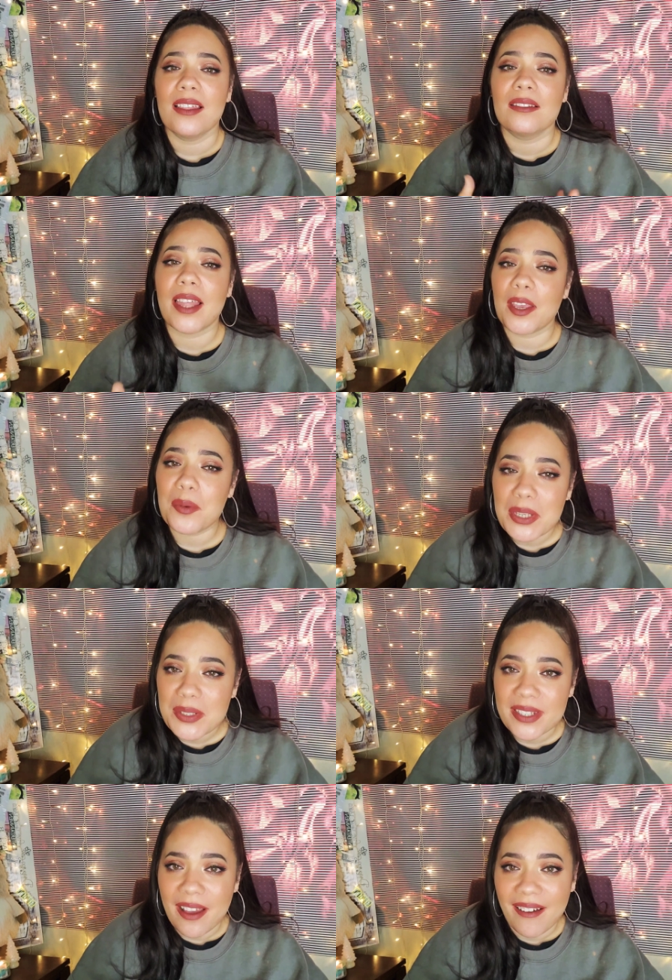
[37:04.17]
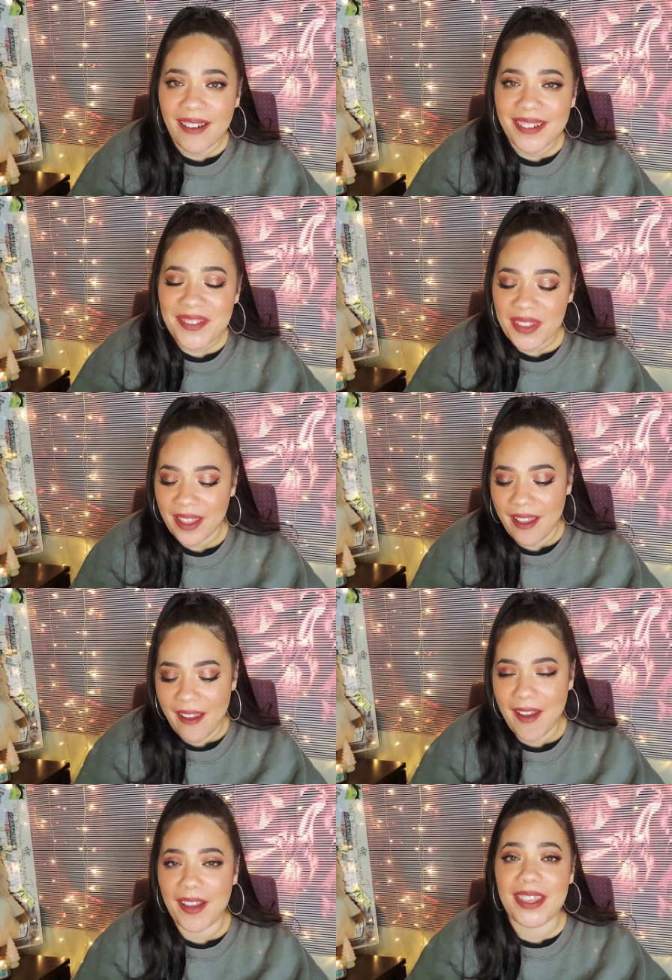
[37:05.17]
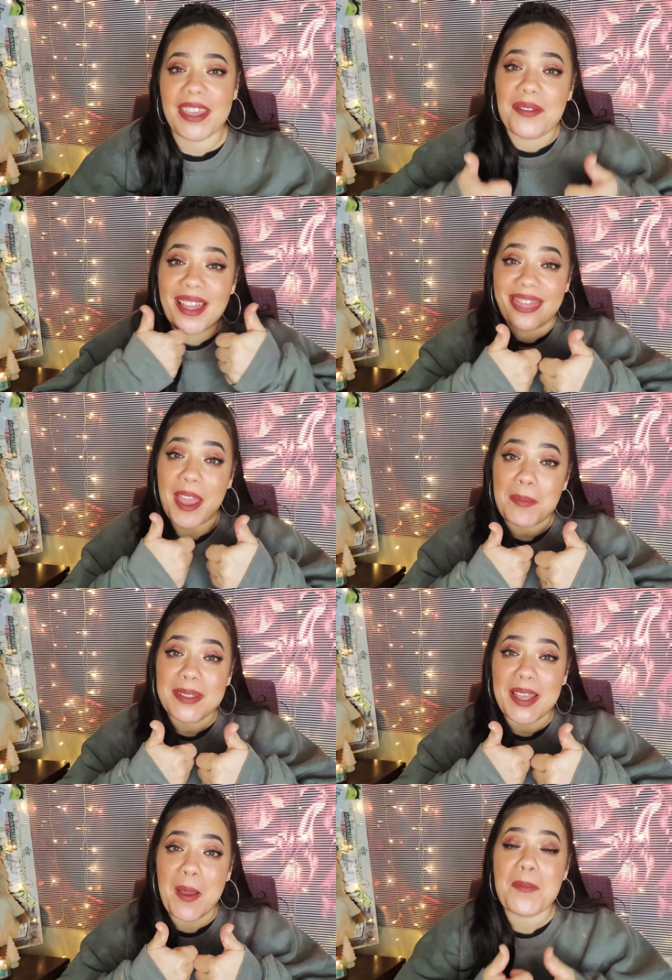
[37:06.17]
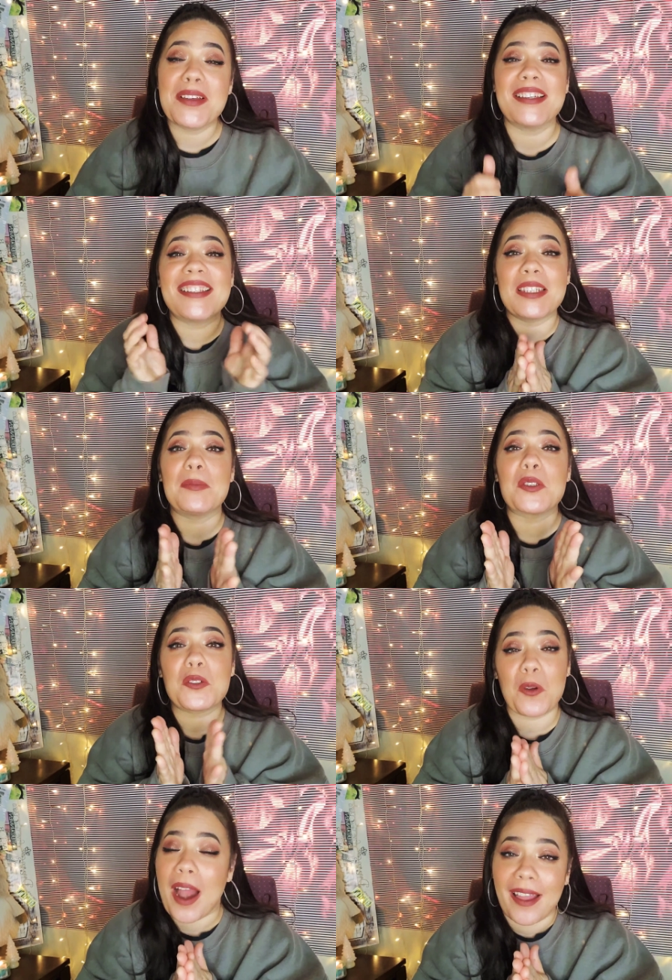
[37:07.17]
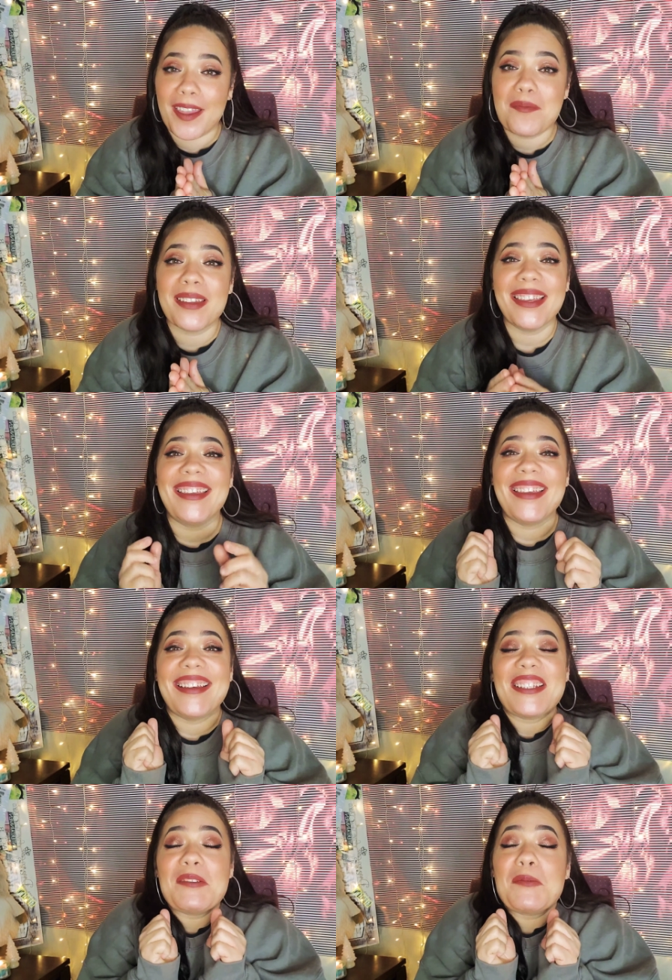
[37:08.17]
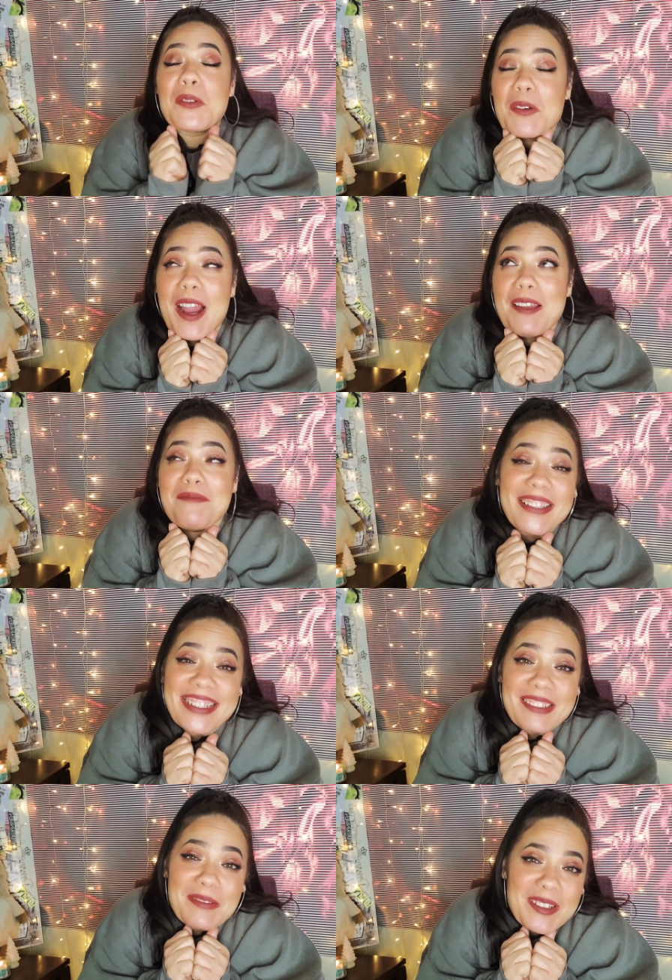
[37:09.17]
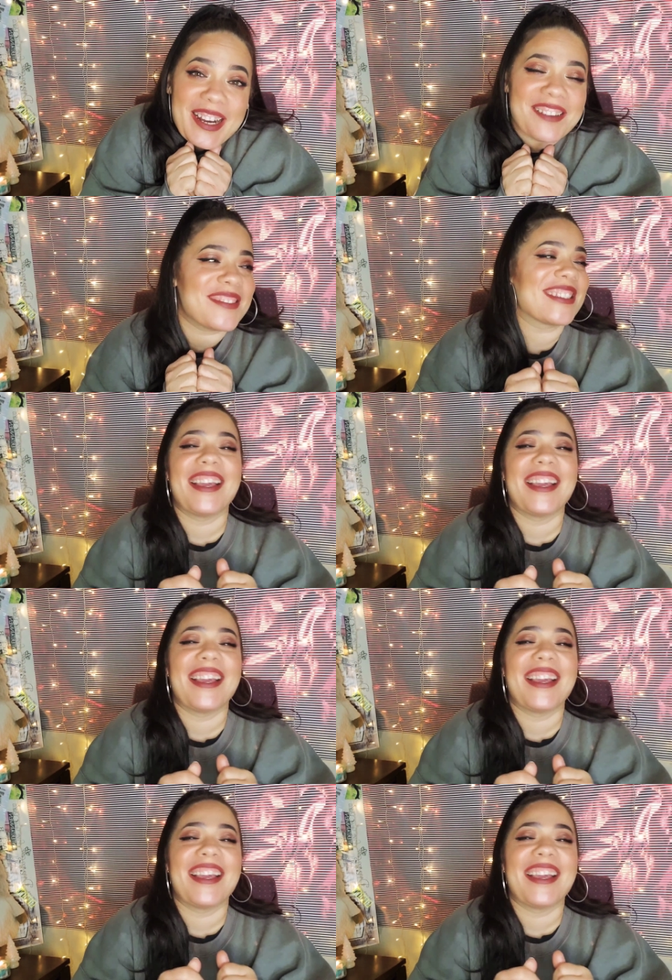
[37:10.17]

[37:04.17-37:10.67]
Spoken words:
like what you saw, give it a thumbs up, subscribe, please subscribe.